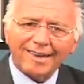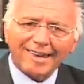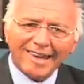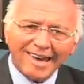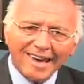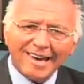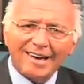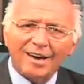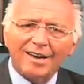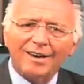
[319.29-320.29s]

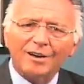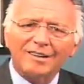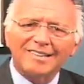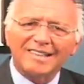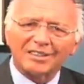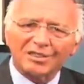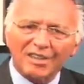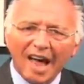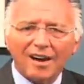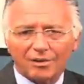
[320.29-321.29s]
key
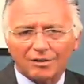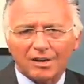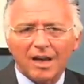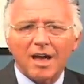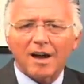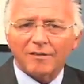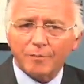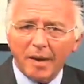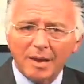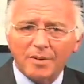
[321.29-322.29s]
desires
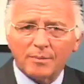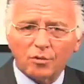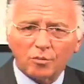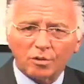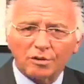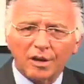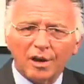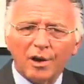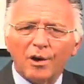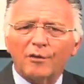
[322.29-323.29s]
of baby boomers.
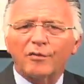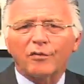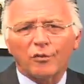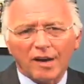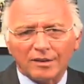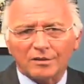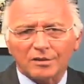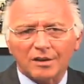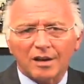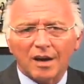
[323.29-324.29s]

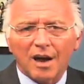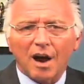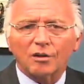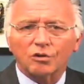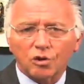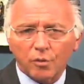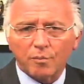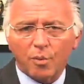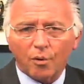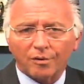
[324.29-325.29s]
Friends are so
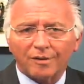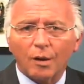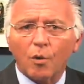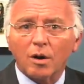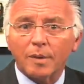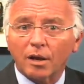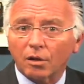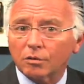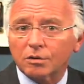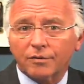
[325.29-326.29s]
important. They want to be
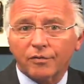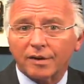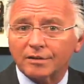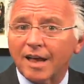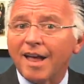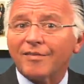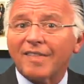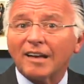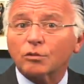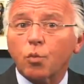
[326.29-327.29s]
close to friends.
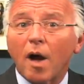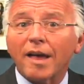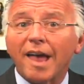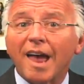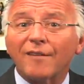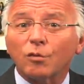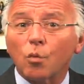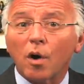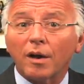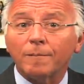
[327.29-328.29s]
That's why
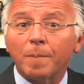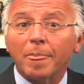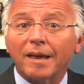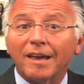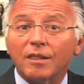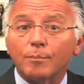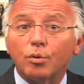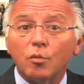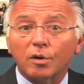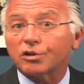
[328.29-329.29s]
everyone in the
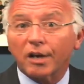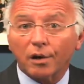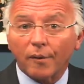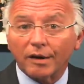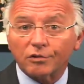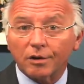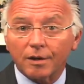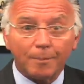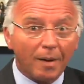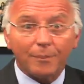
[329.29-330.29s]
boomer
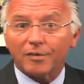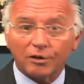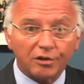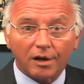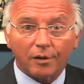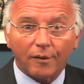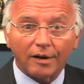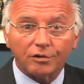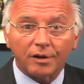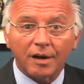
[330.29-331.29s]
generation, the Pepsi
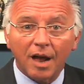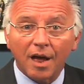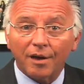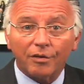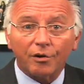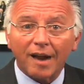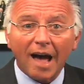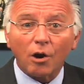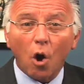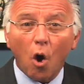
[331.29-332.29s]
generation, they're
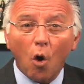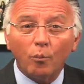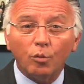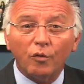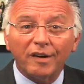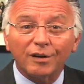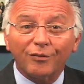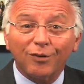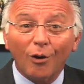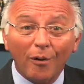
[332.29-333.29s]
not all moving to
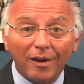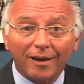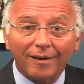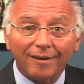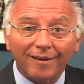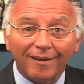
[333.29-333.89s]
Florida.